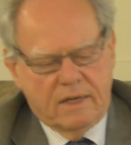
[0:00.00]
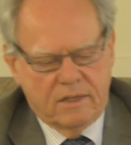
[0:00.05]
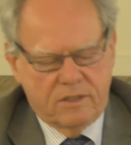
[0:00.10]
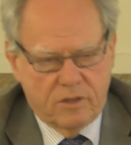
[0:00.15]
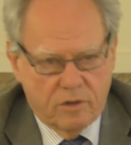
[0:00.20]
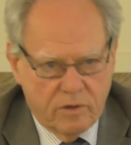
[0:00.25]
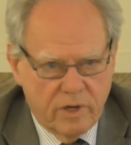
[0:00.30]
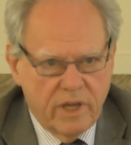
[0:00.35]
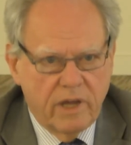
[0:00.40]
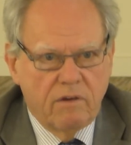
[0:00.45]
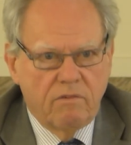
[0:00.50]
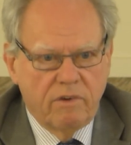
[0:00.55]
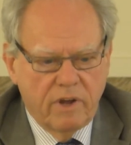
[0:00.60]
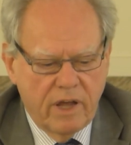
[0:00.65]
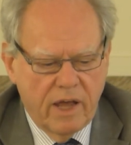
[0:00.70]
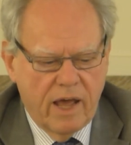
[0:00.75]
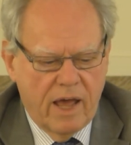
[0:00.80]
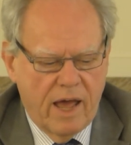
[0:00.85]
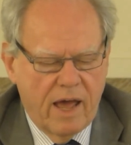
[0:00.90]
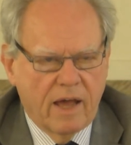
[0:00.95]
So here
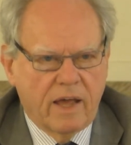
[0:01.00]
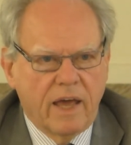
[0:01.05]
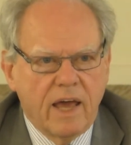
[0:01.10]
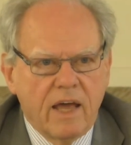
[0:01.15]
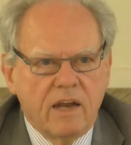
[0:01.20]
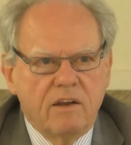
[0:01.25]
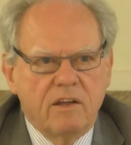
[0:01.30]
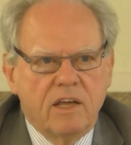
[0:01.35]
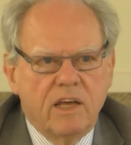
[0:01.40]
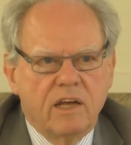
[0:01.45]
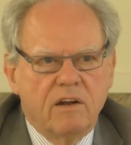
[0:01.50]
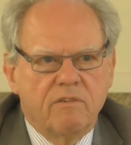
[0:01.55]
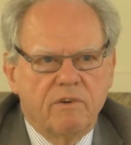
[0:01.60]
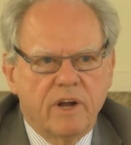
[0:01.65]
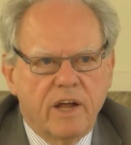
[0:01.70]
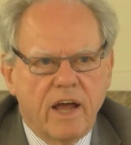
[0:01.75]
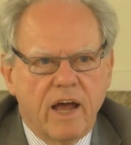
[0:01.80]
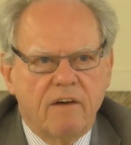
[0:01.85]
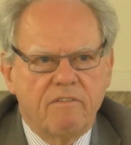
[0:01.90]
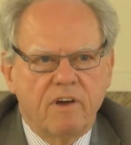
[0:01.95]

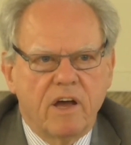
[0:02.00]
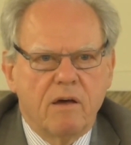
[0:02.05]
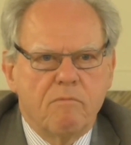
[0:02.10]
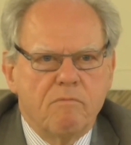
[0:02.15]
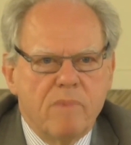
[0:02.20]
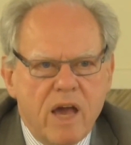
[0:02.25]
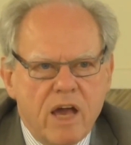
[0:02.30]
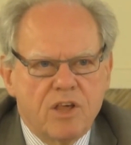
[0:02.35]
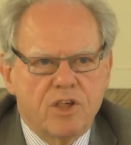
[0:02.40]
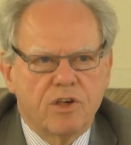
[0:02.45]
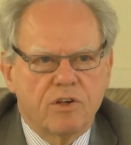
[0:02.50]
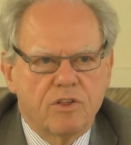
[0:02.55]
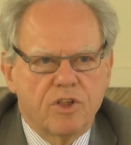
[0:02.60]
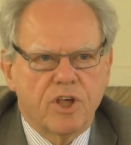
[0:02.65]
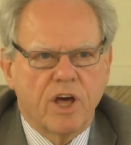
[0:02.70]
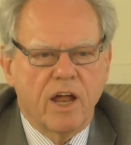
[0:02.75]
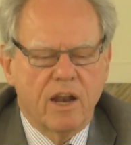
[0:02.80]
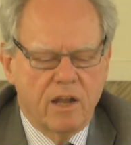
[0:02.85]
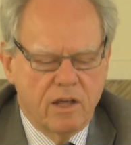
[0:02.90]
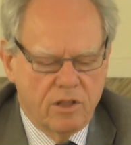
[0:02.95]
we have a major
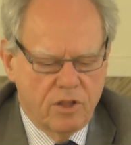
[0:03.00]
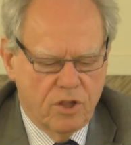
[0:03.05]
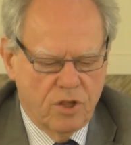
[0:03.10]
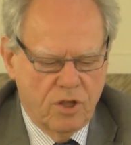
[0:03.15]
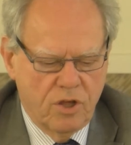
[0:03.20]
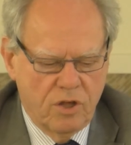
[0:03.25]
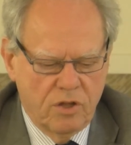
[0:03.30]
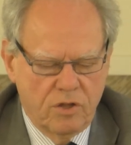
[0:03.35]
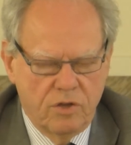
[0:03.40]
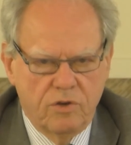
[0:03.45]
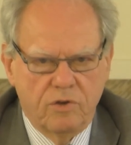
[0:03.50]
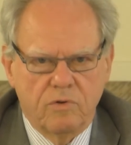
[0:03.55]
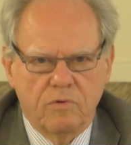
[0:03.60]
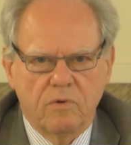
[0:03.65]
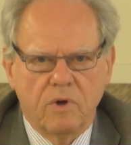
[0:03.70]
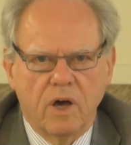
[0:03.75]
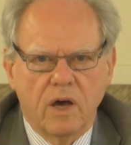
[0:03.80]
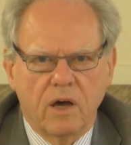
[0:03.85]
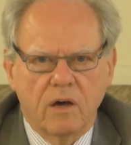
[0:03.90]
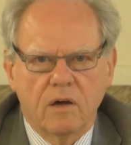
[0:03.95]
challenge to
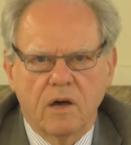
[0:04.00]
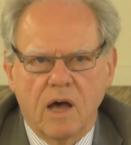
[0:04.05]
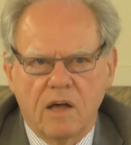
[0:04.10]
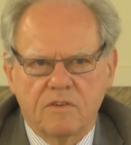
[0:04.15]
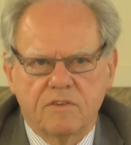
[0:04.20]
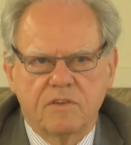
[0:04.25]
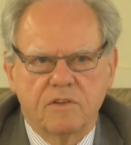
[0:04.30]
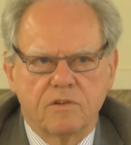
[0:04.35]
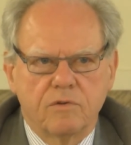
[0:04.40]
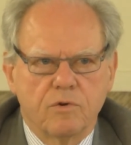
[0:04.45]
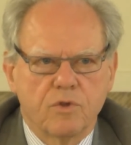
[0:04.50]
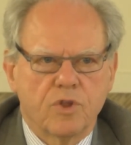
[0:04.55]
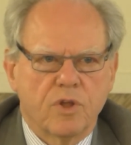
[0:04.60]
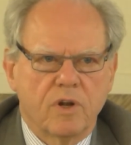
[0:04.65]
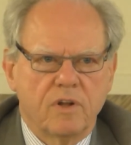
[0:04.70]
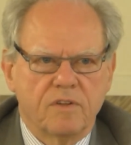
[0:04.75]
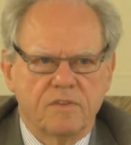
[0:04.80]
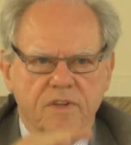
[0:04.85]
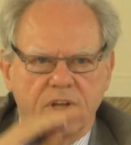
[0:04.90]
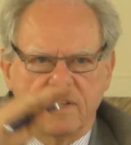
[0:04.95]

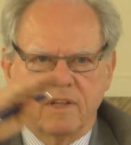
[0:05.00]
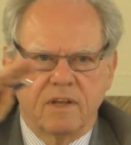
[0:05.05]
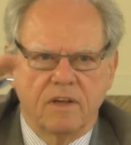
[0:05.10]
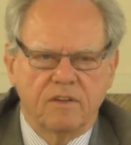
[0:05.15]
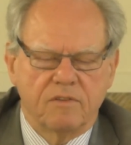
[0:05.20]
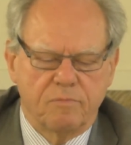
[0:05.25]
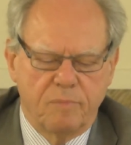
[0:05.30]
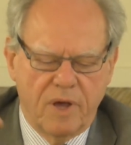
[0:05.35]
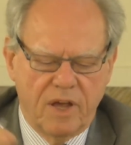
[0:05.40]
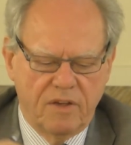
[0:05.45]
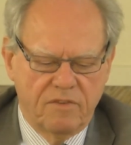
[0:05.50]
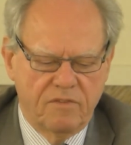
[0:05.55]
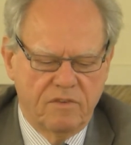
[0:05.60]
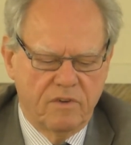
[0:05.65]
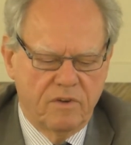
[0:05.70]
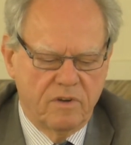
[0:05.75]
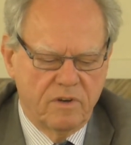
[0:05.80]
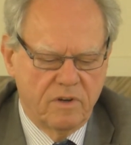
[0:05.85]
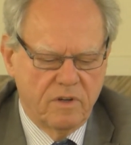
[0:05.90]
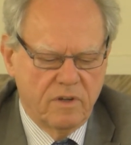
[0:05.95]
constitutionalism that is based
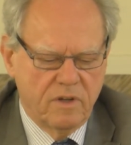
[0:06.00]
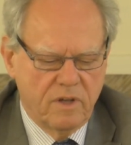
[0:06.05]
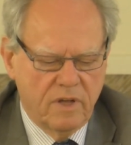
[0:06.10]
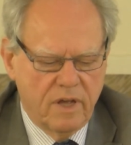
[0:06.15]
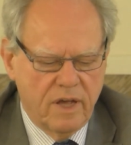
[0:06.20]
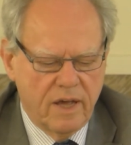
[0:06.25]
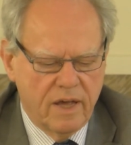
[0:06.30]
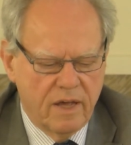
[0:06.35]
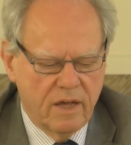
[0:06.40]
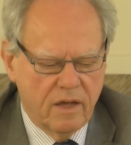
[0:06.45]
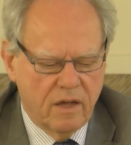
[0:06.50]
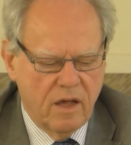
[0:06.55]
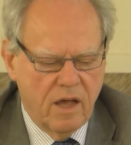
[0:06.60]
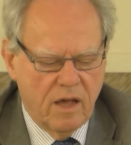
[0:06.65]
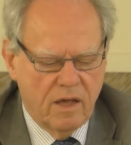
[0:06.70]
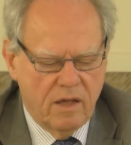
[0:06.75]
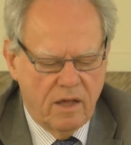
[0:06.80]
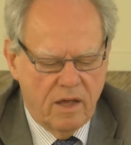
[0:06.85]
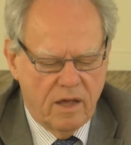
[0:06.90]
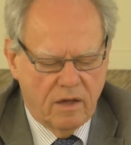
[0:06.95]
on a
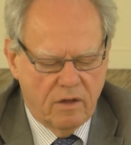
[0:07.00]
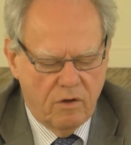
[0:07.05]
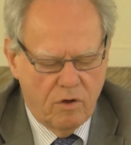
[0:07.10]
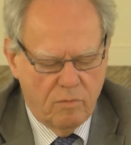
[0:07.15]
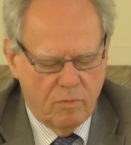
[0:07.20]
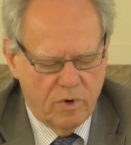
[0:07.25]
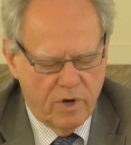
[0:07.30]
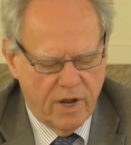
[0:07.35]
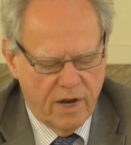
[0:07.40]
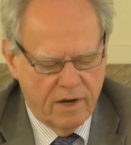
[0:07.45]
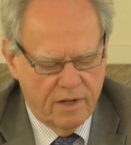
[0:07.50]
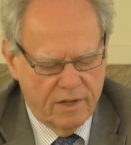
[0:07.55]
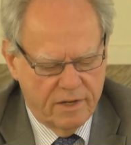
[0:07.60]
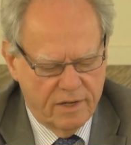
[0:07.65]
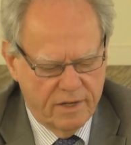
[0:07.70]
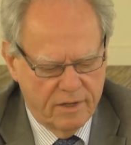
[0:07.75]
commonality.